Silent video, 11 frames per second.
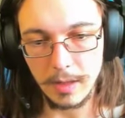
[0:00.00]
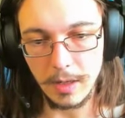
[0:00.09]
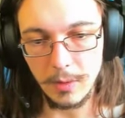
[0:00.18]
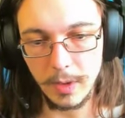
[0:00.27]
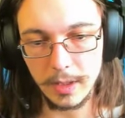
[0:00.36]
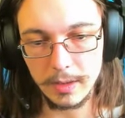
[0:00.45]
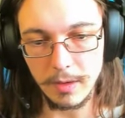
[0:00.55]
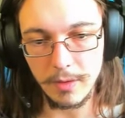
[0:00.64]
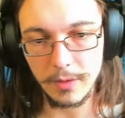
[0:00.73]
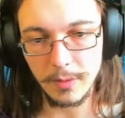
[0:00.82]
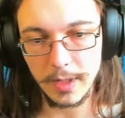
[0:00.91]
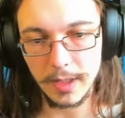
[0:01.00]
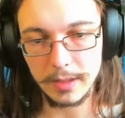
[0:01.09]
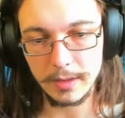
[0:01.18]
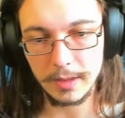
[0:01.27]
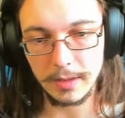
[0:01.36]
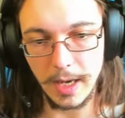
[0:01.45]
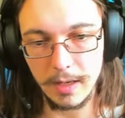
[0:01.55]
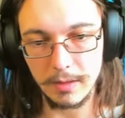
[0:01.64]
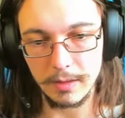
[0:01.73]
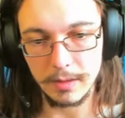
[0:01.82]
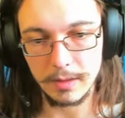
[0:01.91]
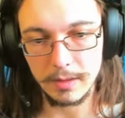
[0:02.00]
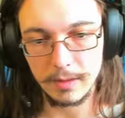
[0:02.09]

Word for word: I went all the way to the end.